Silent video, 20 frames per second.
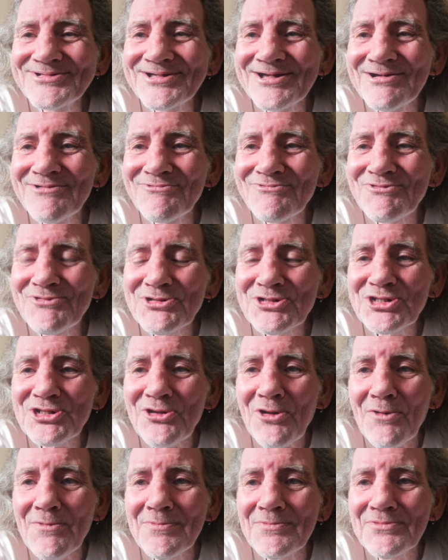yeah, first
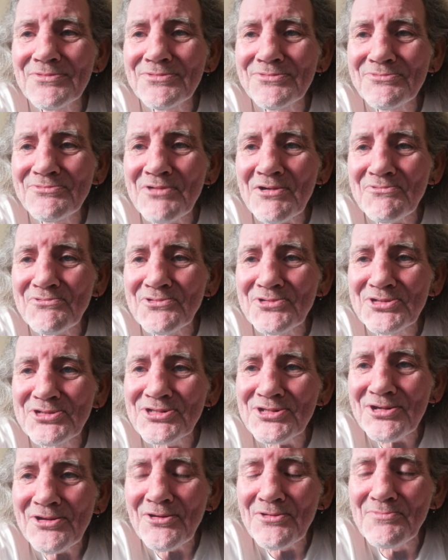stop, reference
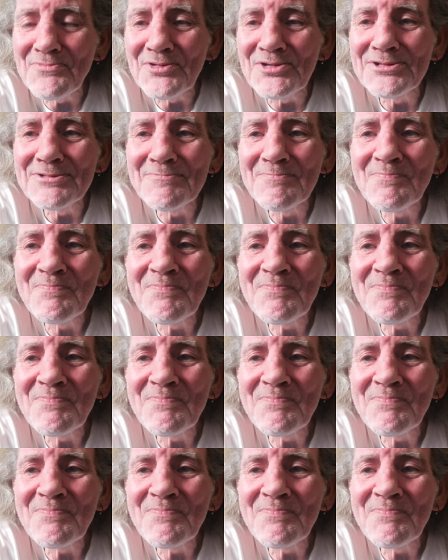library.